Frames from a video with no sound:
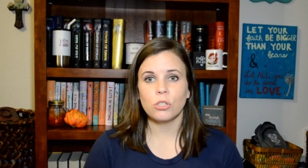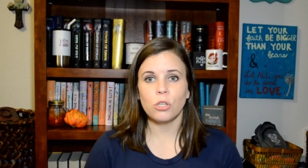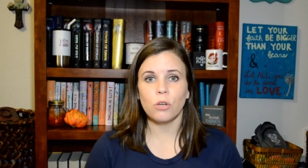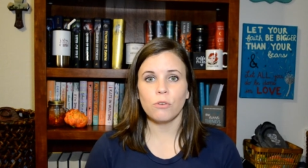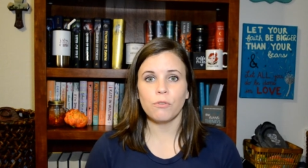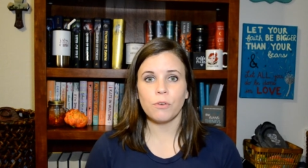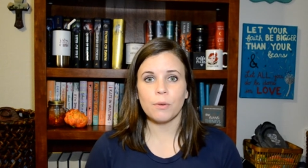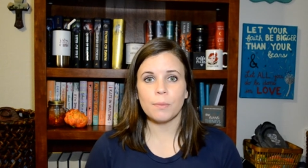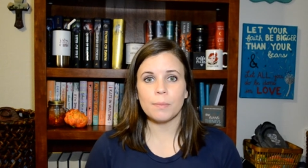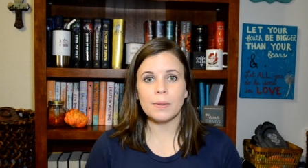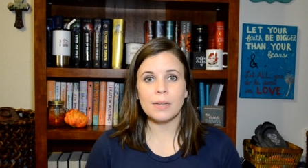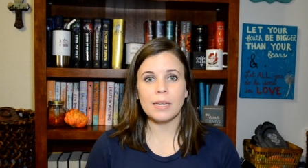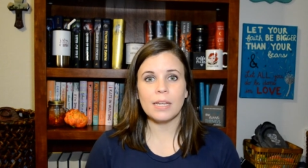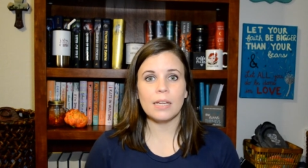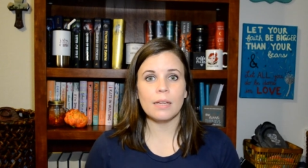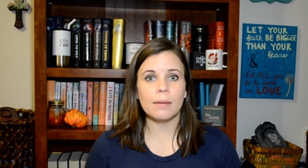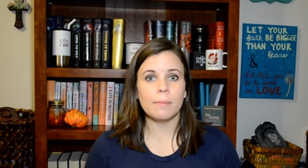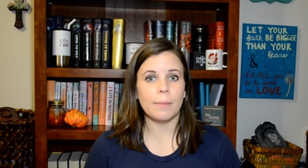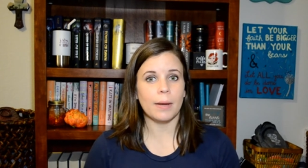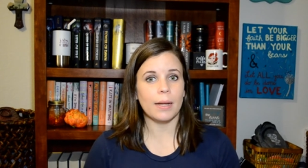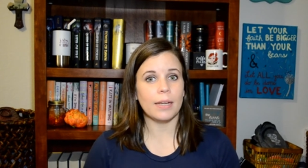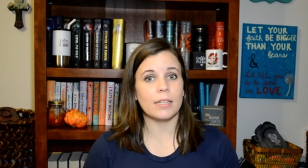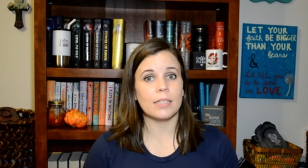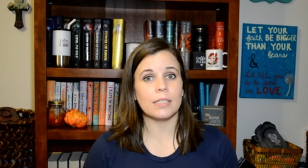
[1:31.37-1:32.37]
So for
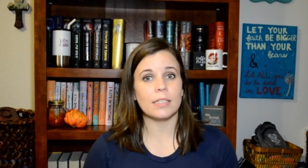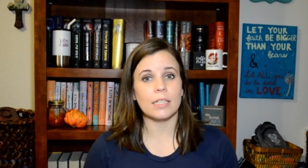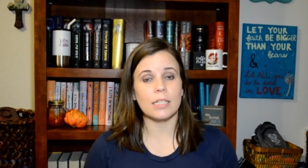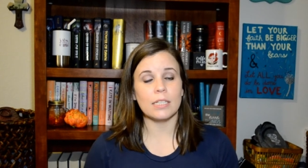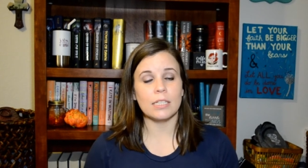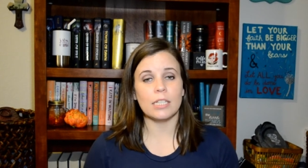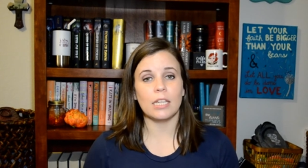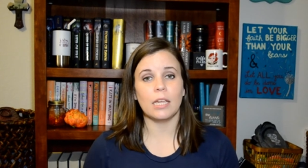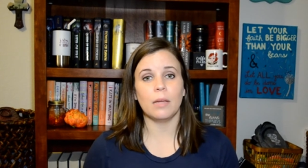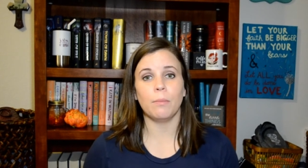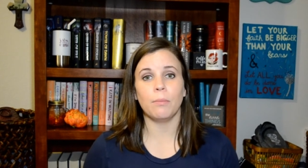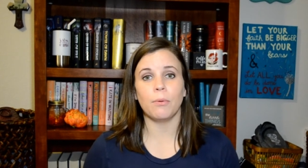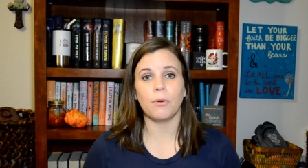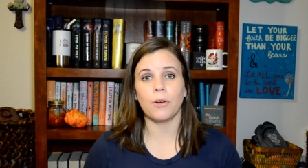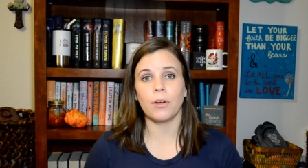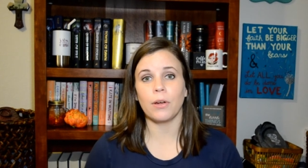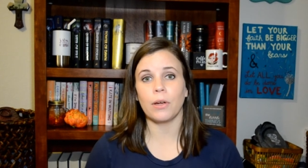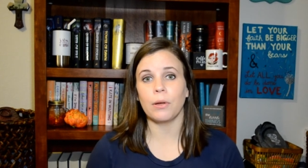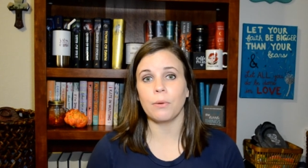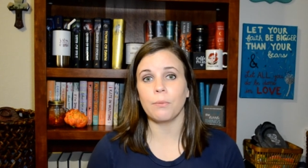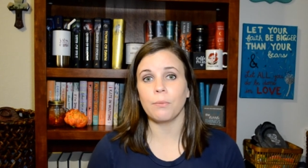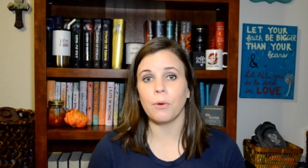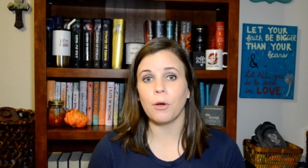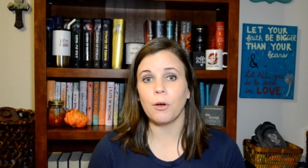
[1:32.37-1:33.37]
me, mine is
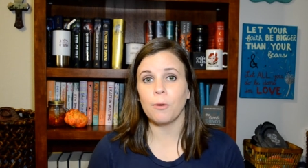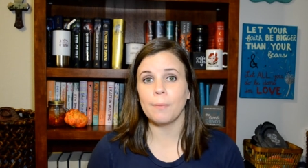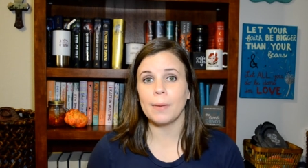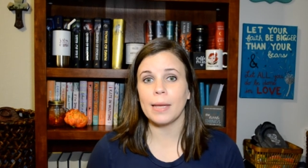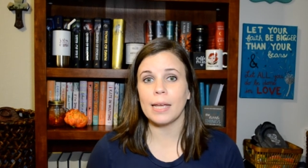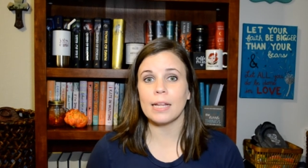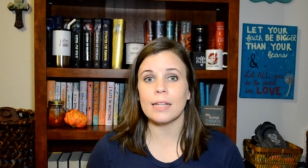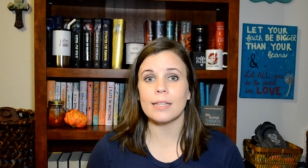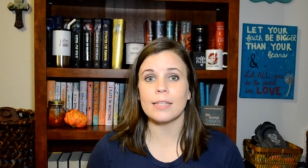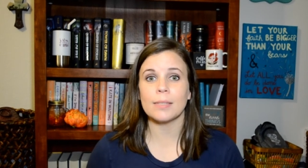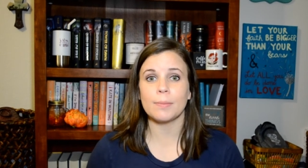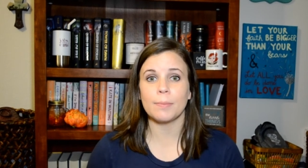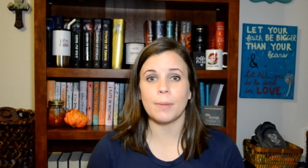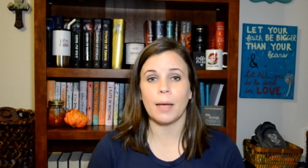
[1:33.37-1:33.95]
contemporary romance.